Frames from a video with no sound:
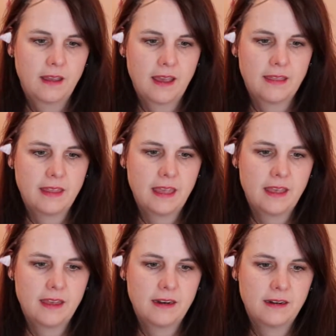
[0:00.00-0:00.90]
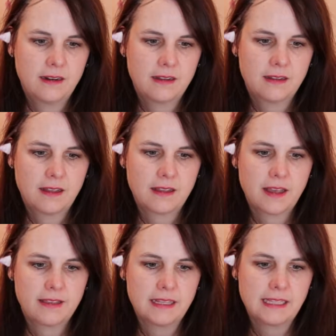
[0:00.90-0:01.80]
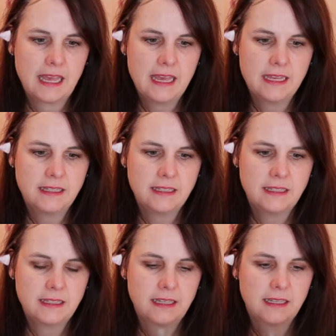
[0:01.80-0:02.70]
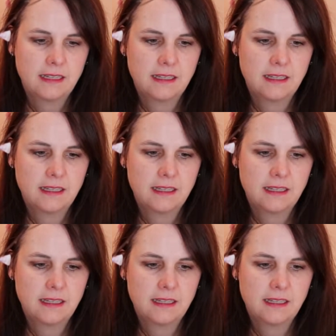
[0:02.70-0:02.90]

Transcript: And then I'll cut these ends